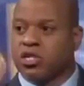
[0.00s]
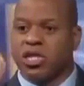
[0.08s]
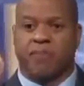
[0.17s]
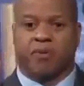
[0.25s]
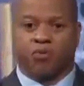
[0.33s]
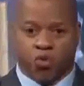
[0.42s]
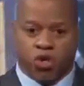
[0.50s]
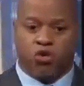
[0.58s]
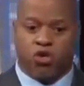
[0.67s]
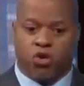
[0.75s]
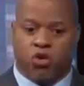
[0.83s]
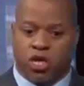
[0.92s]
on that. But we
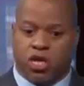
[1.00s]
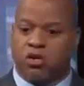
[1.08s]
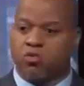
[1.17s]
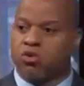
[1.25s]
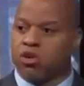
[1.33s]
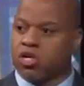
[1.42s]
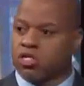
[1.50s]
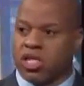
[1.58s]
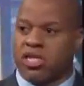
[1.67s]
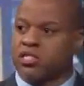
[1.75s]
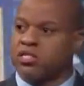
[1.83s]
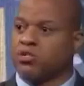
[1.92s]
don't know the inner workings
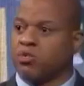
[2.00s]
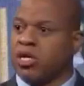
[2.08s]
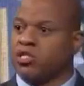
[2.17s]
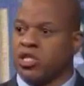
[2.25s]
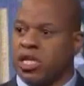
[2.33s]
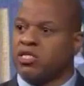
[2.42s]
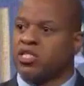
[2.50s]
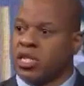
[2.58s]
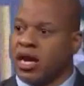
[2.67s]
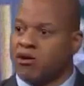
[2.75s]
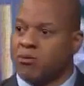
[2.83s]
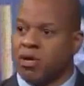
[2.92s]
of that situation in
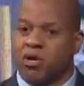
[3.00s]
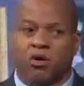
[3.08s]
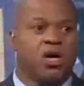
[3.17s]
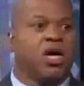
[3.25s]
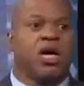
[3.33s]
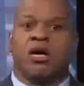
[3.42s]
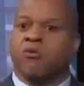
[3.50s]
Sacramento,